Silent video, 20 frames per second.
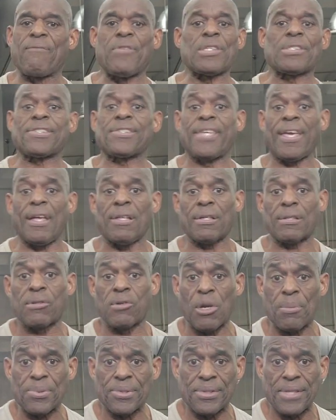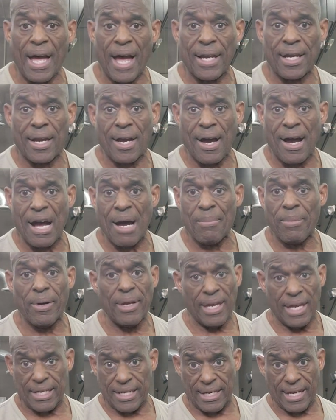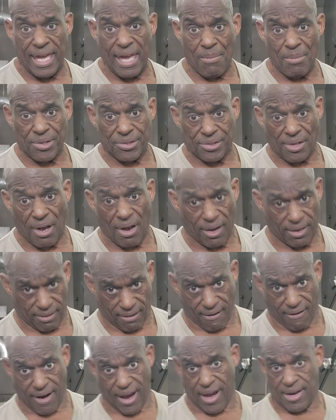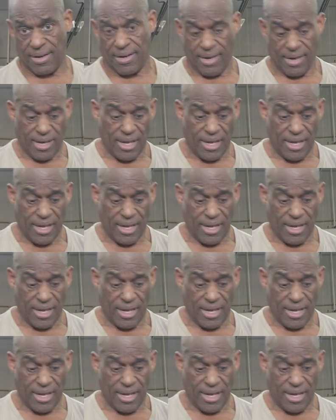vincetaylorgrips.com and in Amazon, all right?